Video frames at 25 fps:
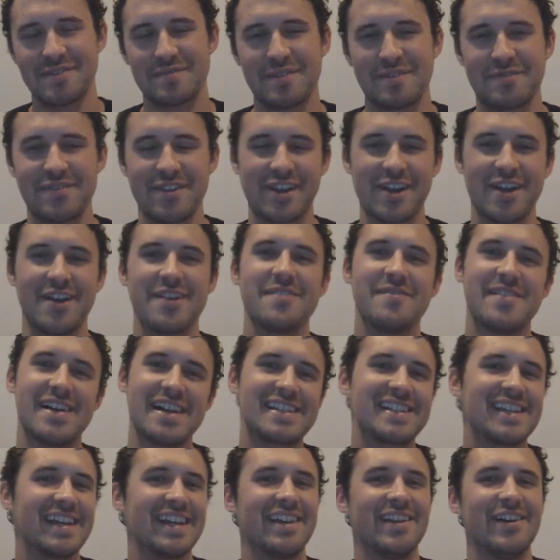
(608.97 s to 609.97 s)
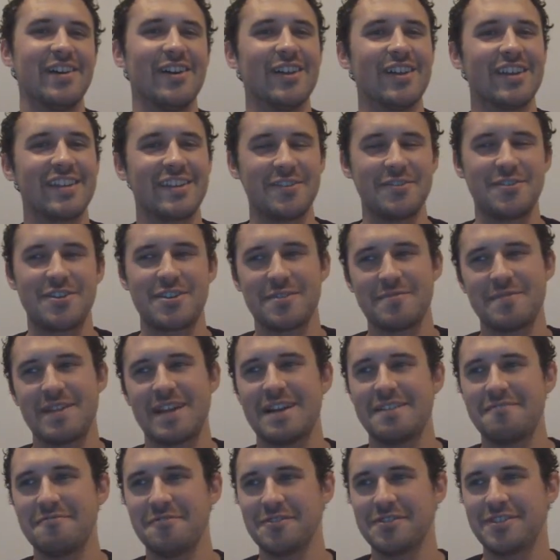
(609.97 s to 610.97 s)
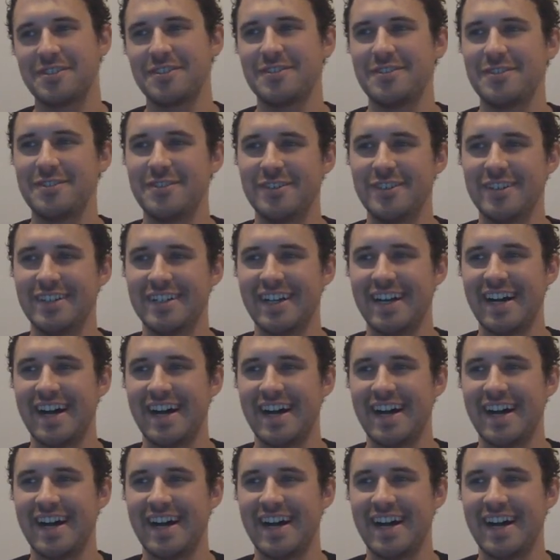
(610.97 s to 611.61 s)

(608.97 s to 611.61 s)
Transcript: but if you go to my channel, you should be able to